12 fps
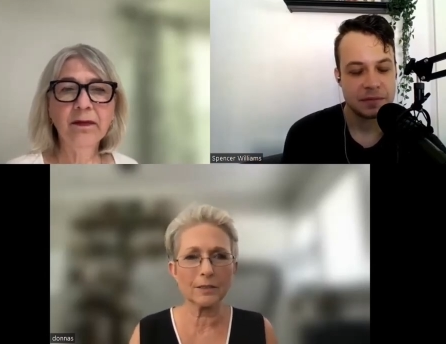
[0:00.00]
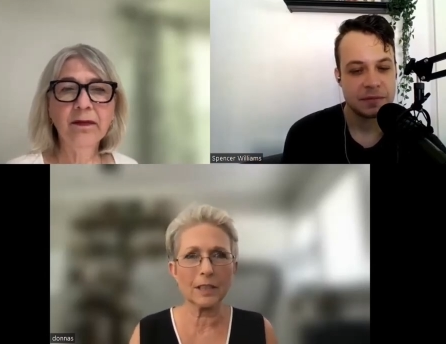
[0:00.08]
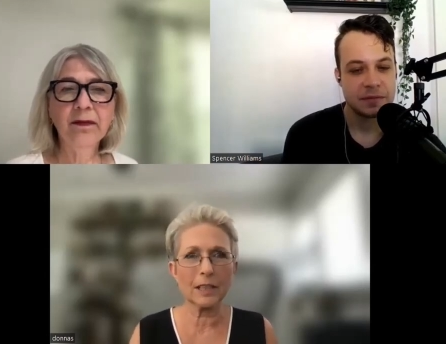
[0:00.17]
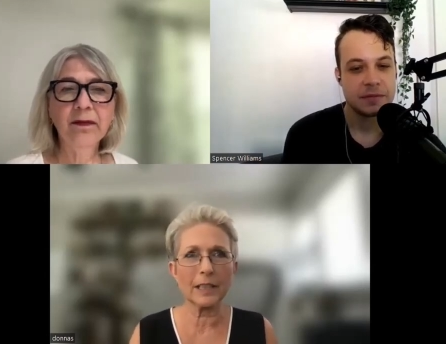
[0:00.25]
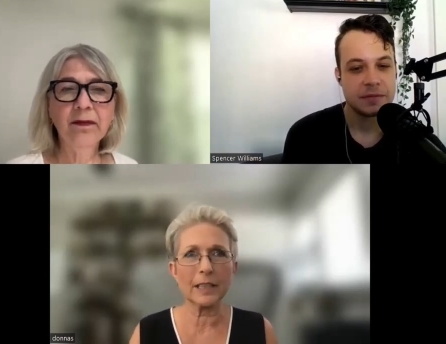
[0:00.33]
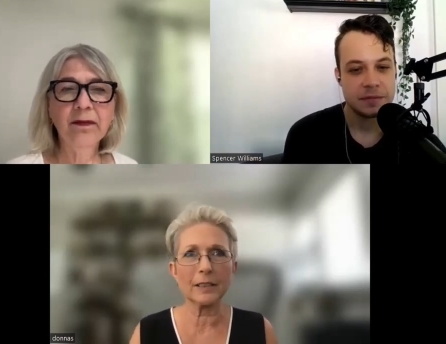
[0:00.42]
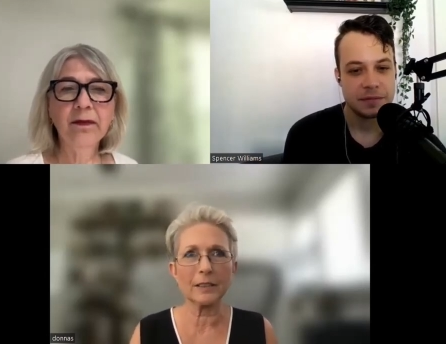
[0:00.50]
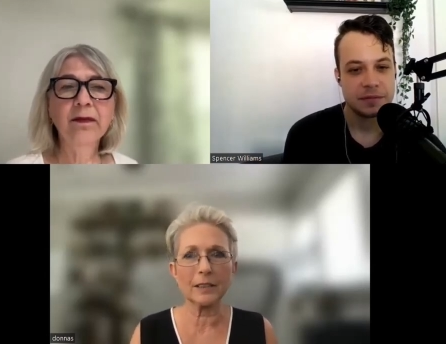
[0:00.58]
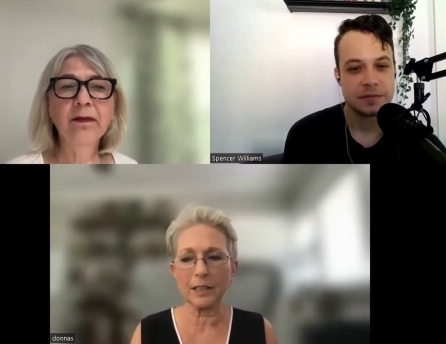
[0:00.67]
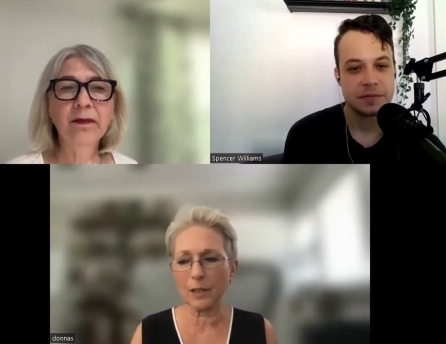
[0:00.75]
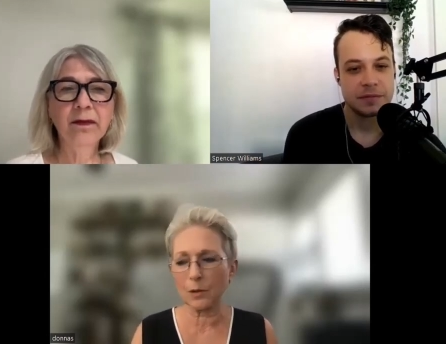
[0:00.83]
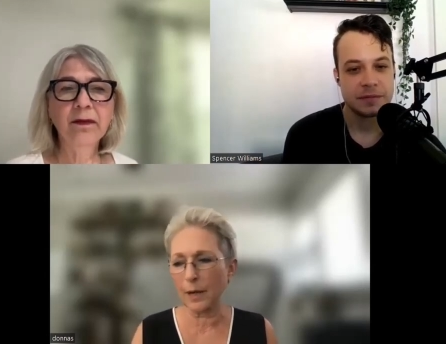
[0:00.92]
Speaker 1: like
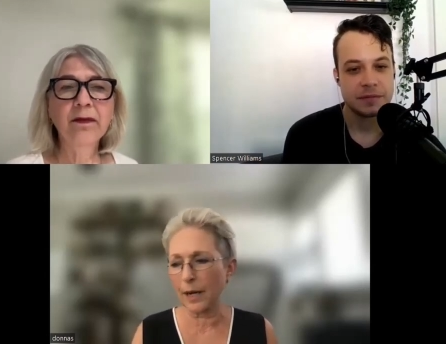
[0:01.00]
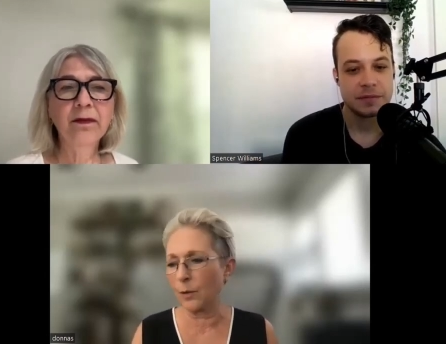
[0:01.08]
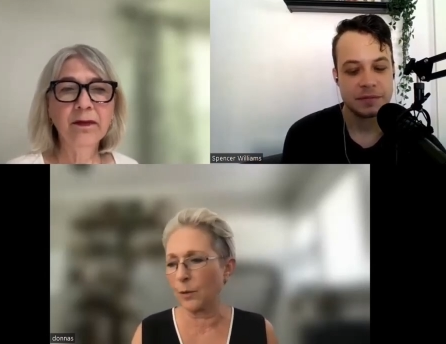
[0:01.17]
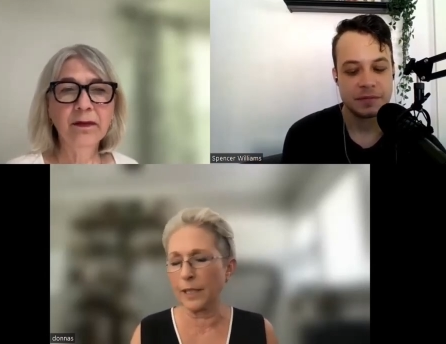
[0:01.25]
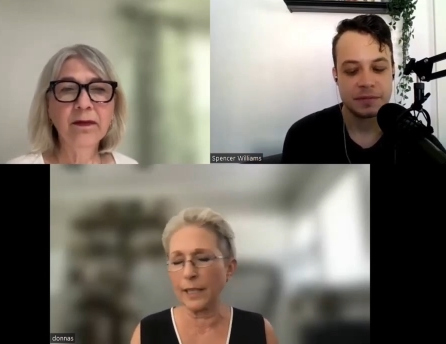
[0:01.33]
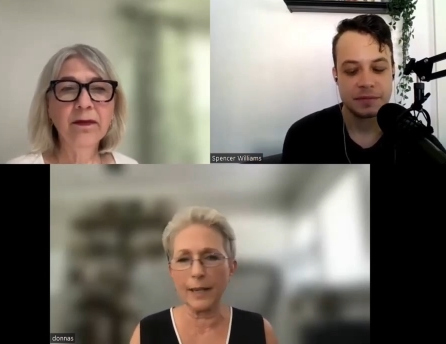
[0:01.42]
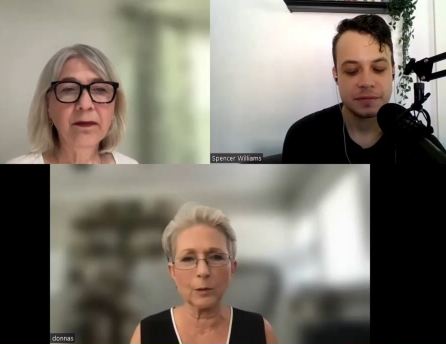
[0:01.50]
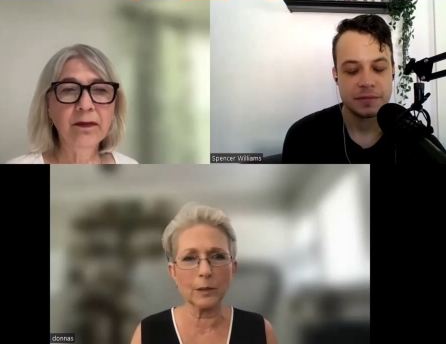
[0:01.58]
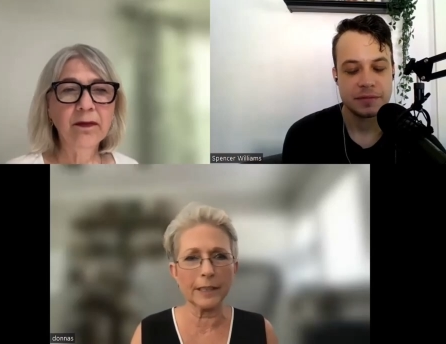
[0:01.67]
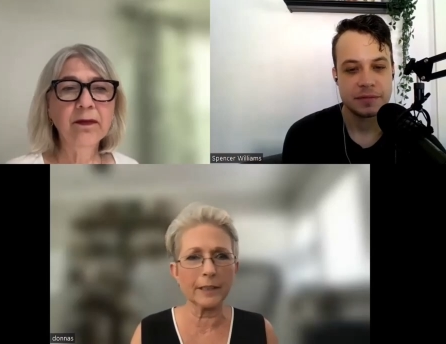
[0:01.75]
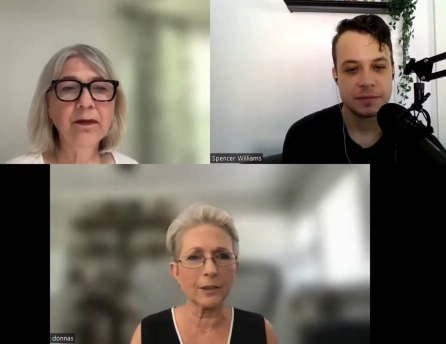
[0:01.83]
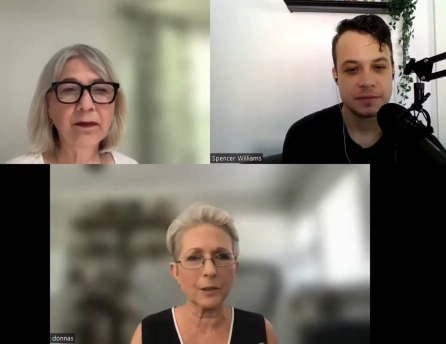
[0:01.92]
The Crown and
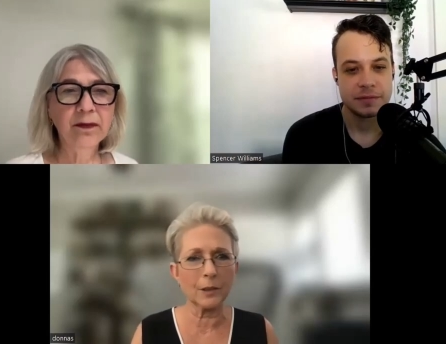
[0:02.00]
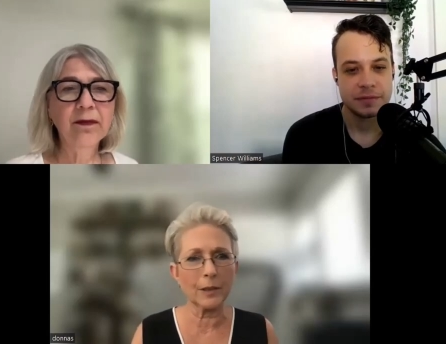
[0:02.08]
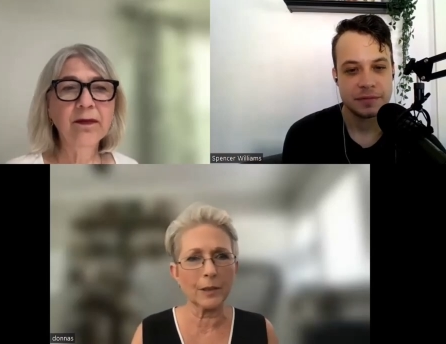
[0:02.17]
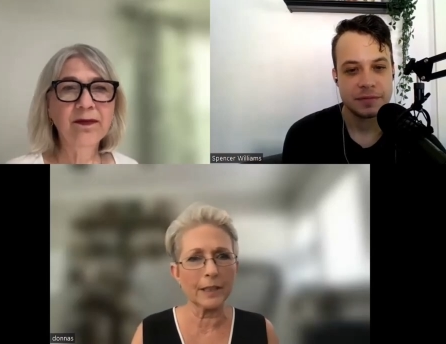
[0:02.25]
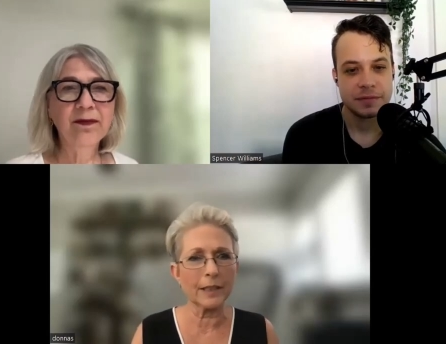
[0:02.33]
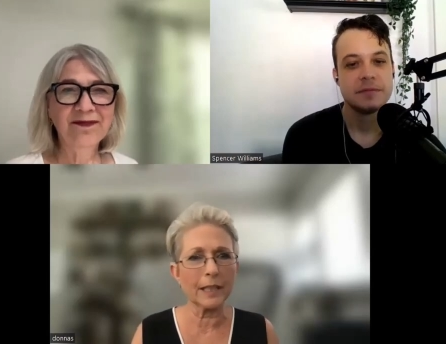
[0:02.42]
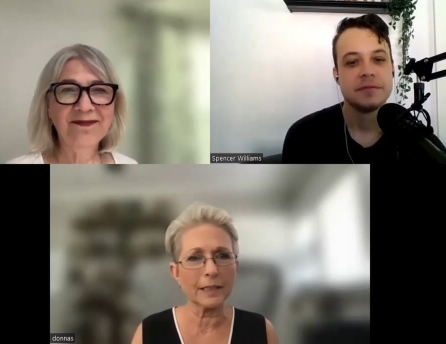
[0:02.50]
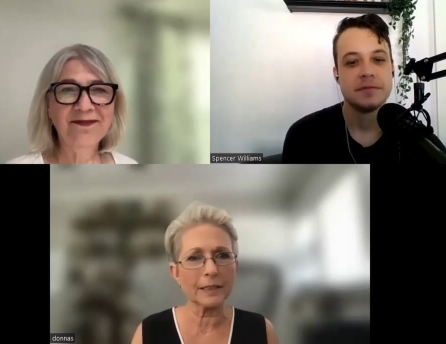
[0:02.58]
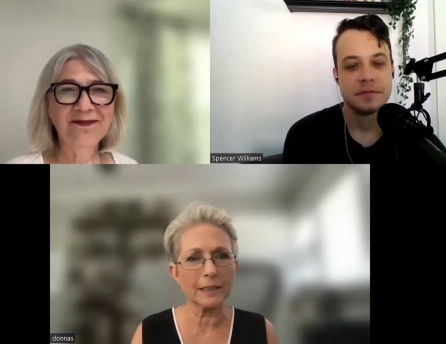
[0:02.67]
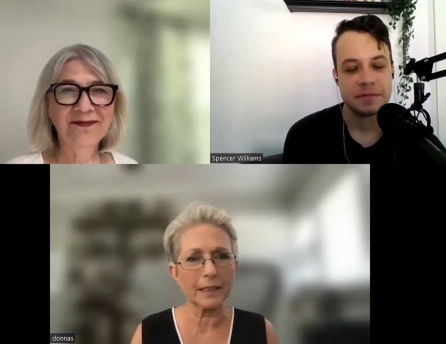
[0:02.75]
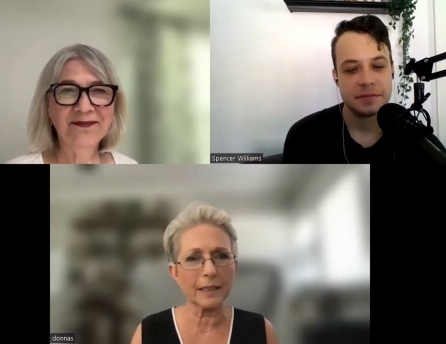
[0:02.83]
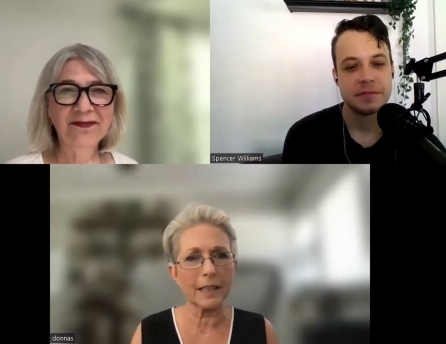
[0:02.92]
Outlander and
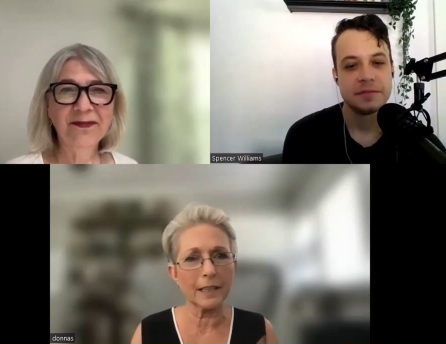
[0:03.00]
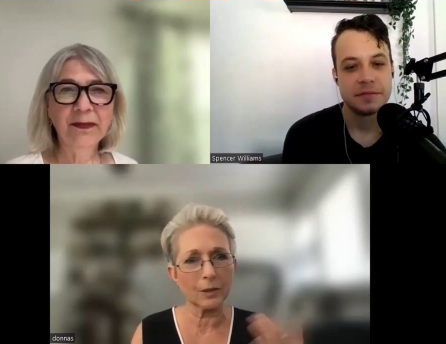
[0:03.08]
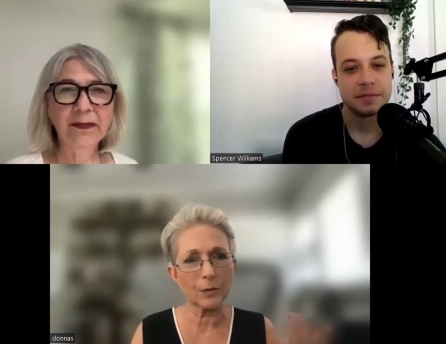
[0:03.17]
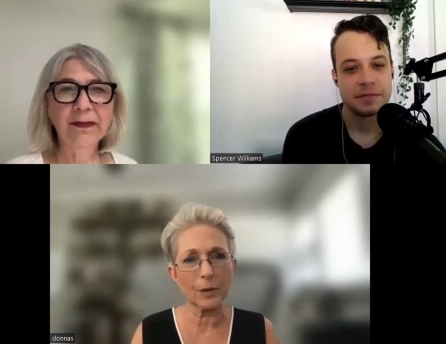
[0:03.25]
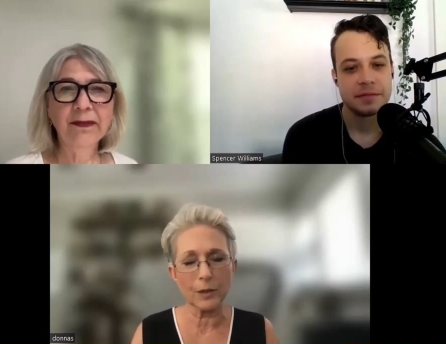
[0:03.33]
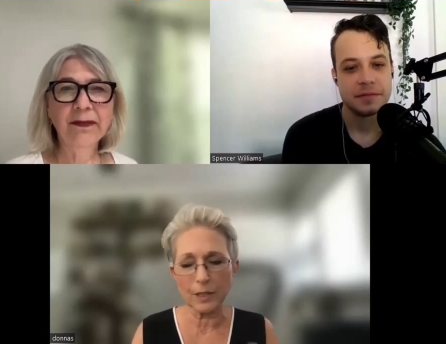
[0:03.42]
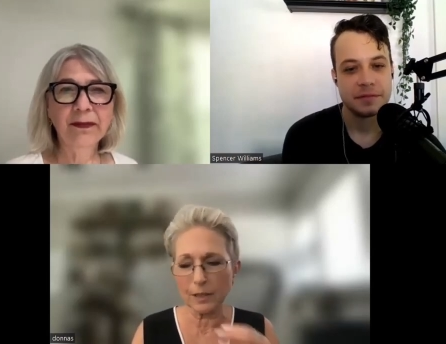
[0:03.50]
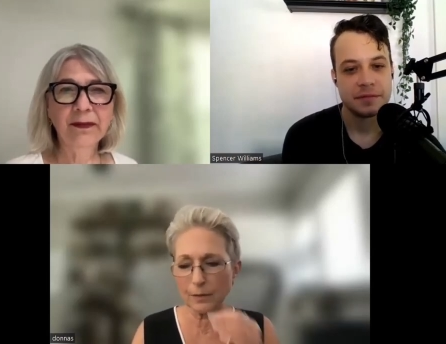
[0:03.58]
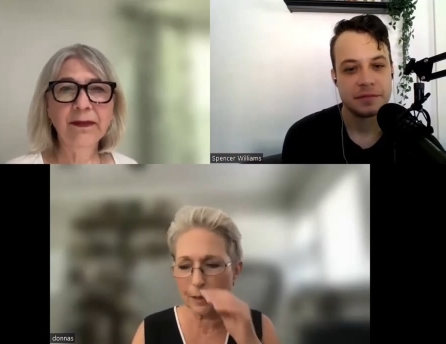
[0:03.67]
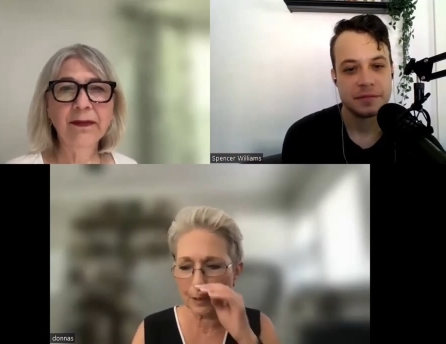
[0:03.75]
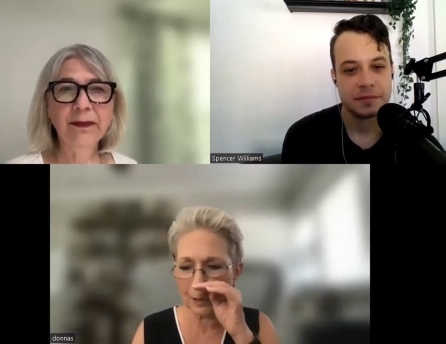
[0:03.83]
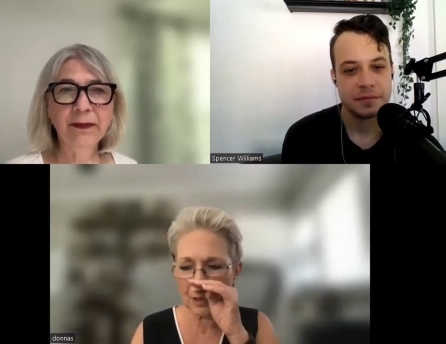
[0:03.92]
things like that, as far as
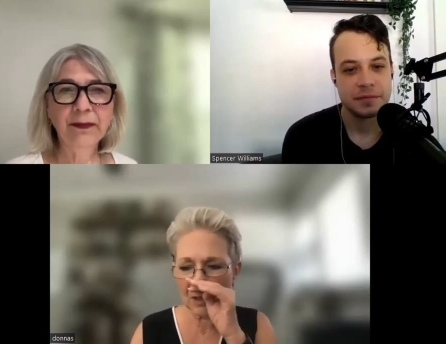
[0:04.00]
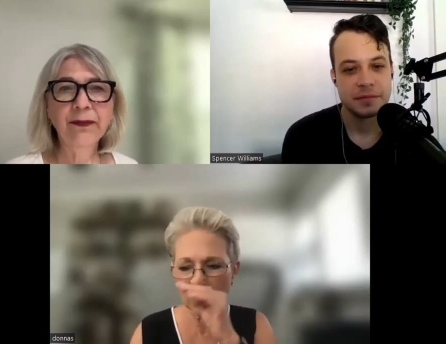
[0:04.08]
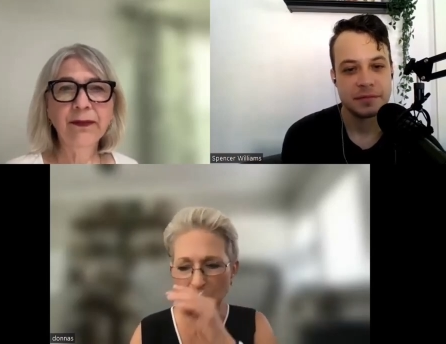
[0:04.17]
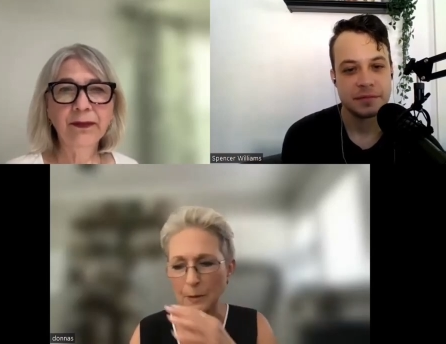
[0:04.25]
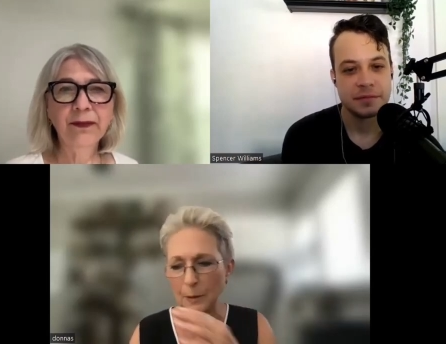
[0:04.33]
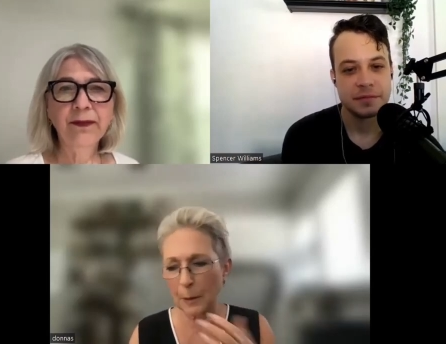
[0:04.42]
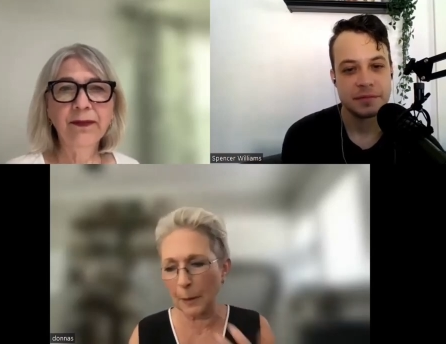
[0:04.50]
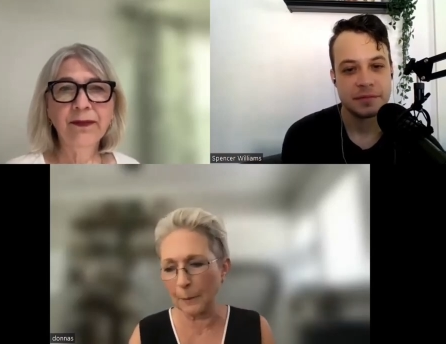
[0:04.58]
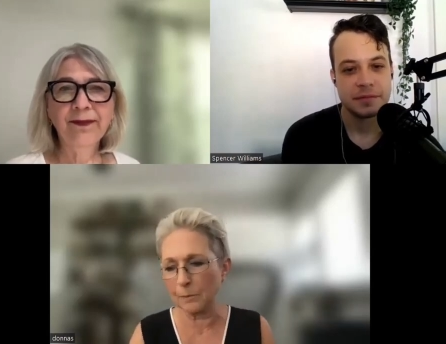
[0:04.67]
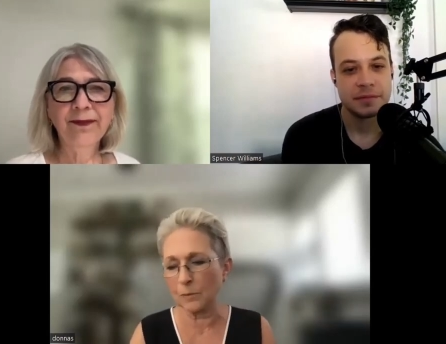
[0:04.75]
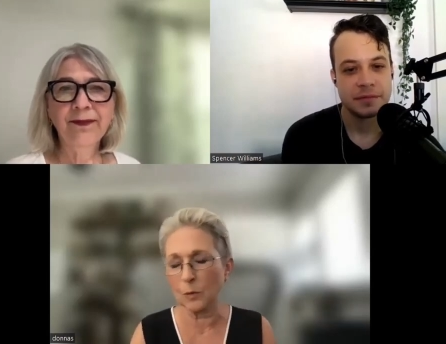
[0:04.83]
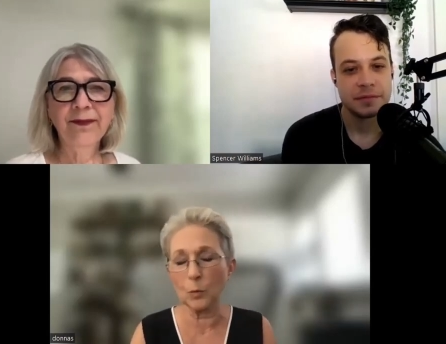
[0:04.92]
TV shows.
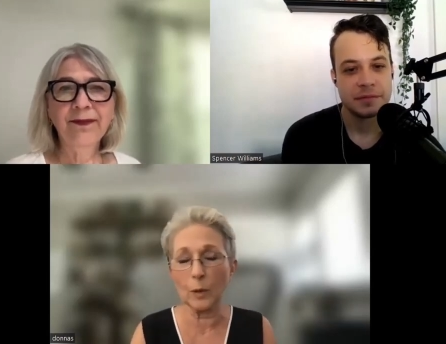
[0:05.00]
Um,